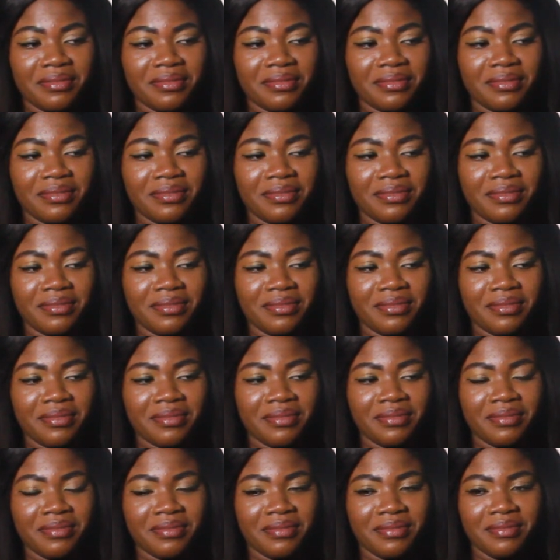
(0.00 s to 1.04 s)

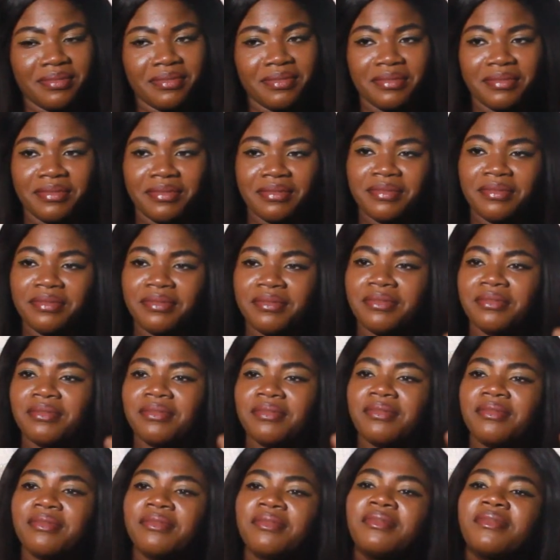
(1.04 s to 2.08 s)

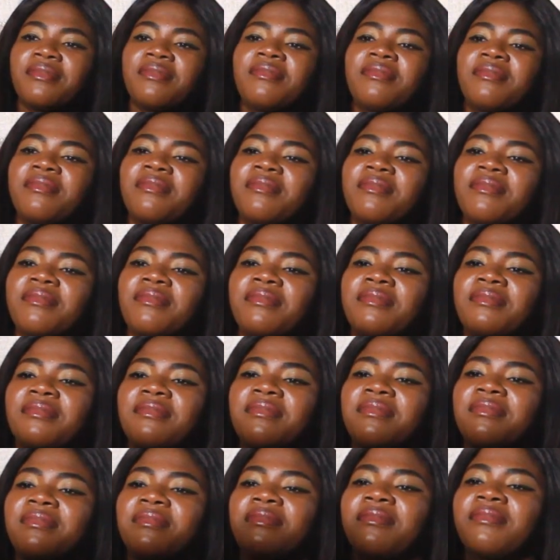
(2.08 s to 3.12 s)

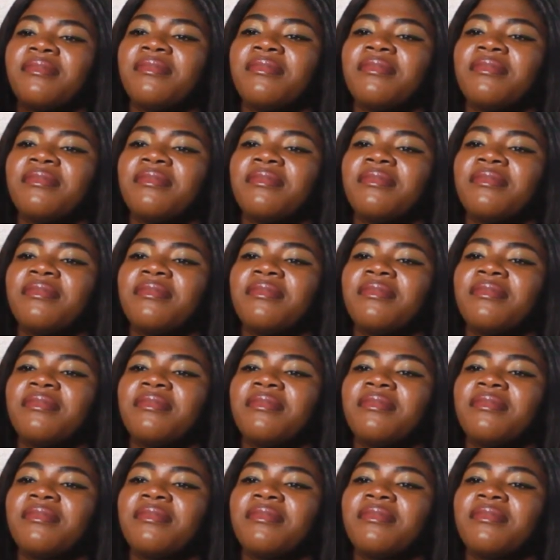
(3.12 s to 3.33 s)
The person shown says nothing.